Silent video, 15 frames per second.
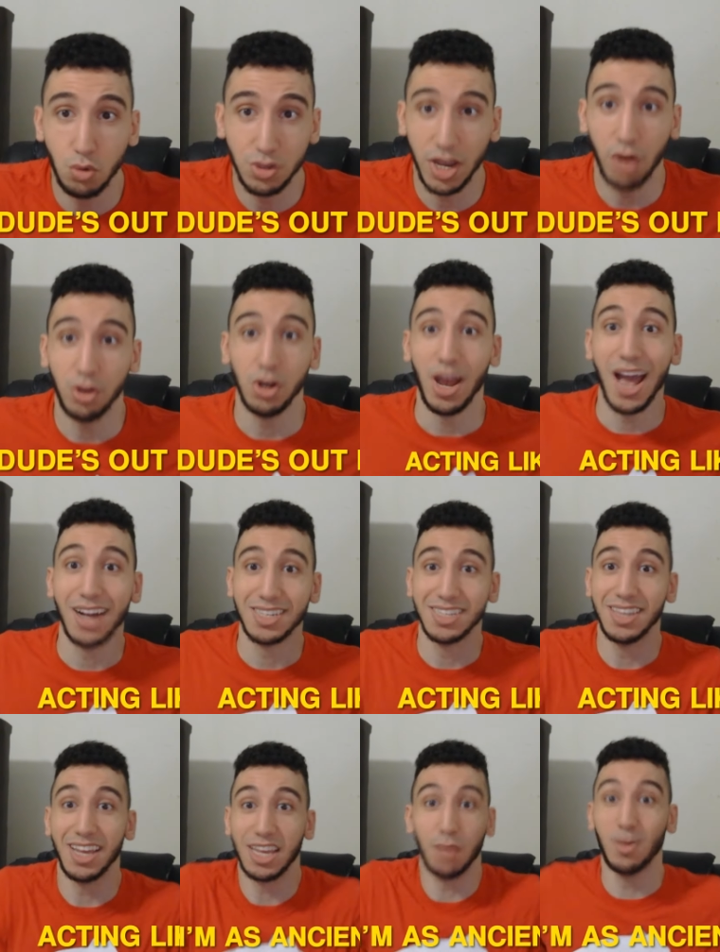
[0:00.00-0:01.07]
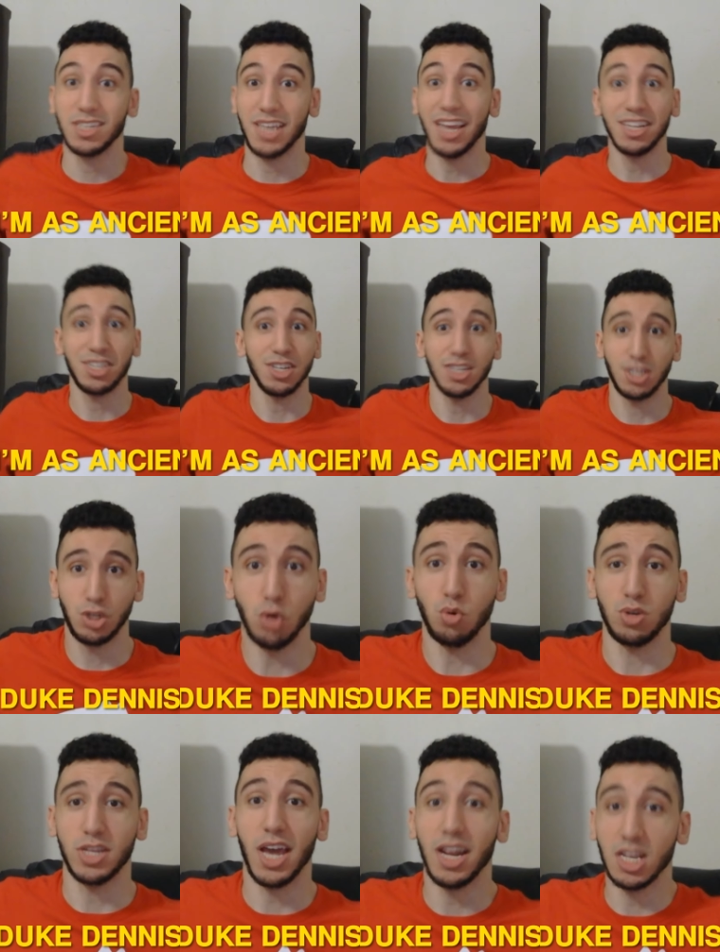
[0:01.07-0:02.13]
out here acting like I'm as ancient as
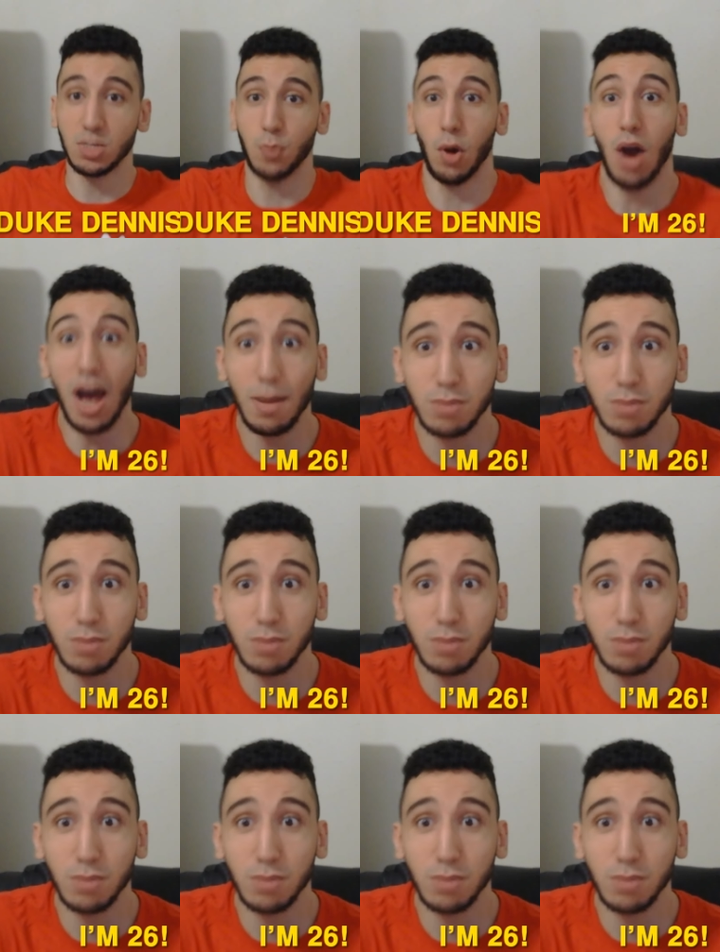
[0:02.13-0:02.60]
Duke Dennis, bro. I'm